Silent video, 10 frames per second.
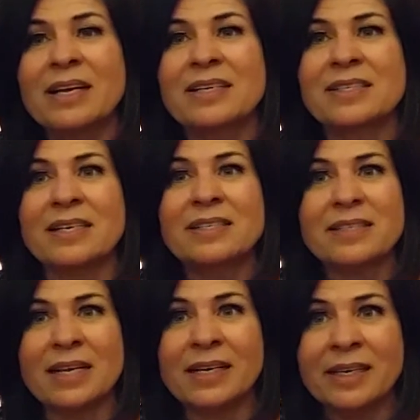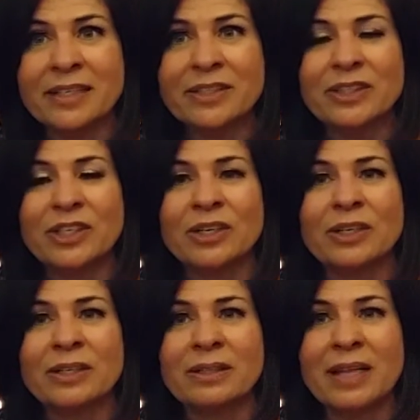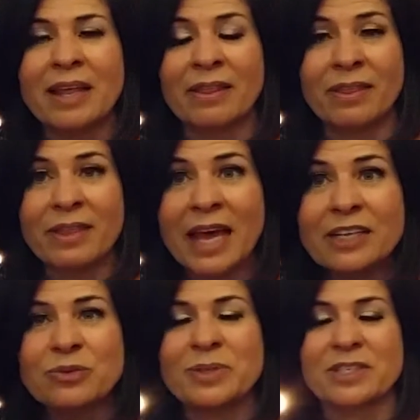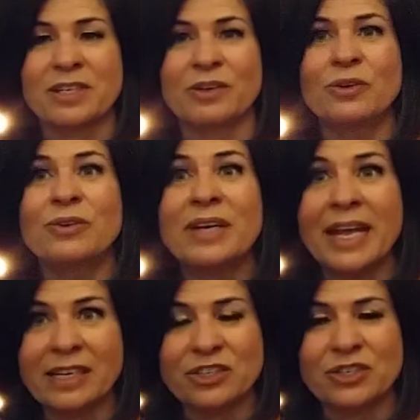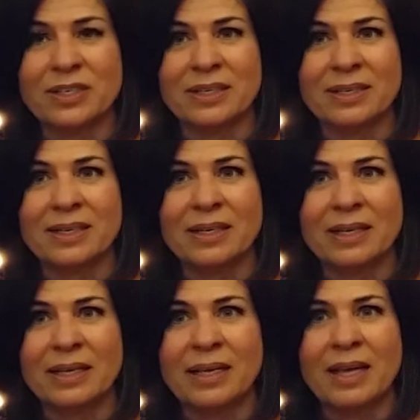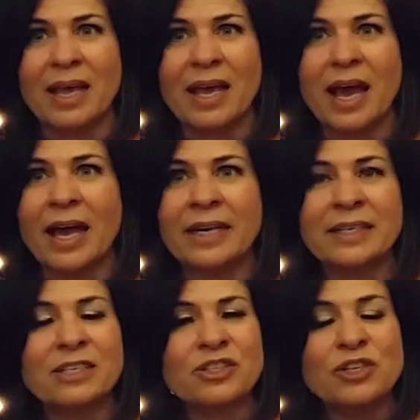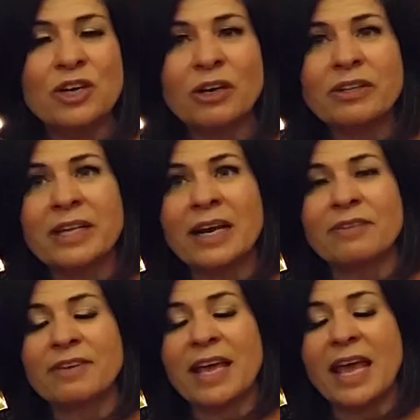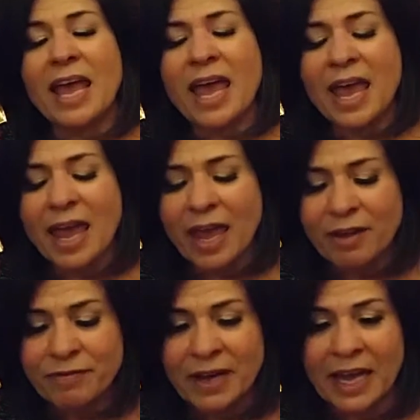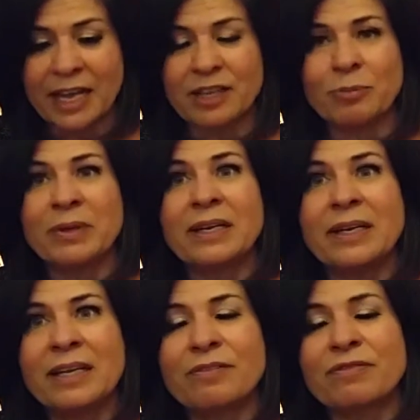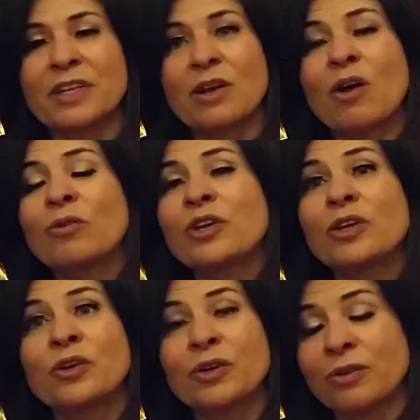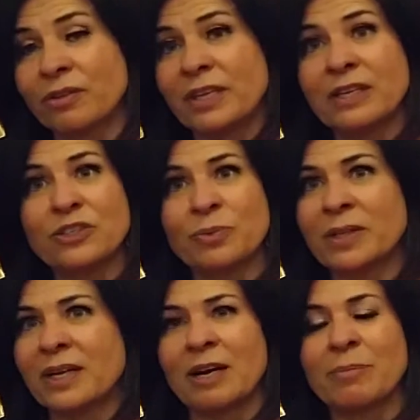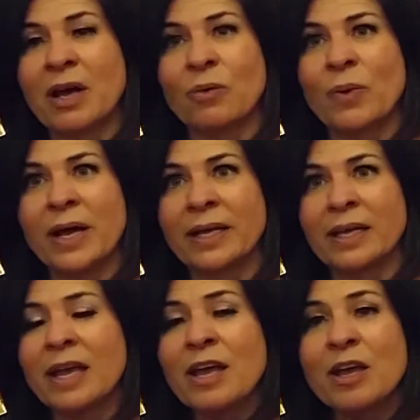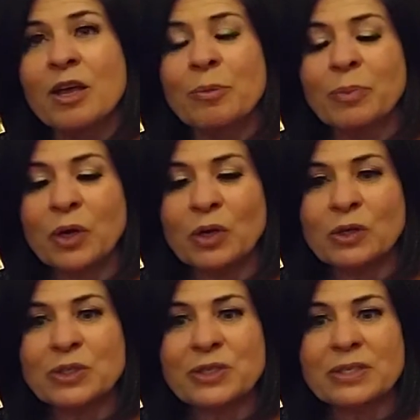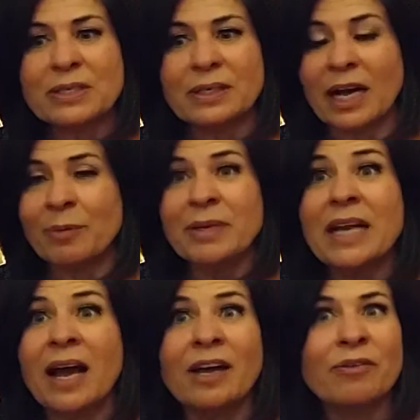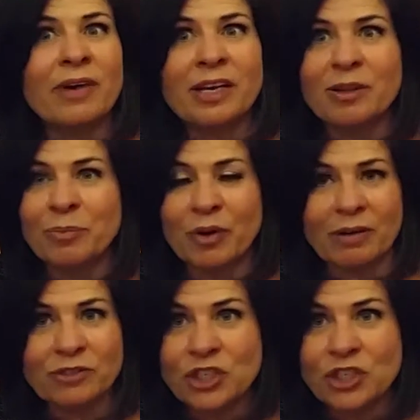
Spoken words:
Since a little girl, that was the connection. And it's not that I've ever had the belief that only good things will come my way, because I mean, I read the book of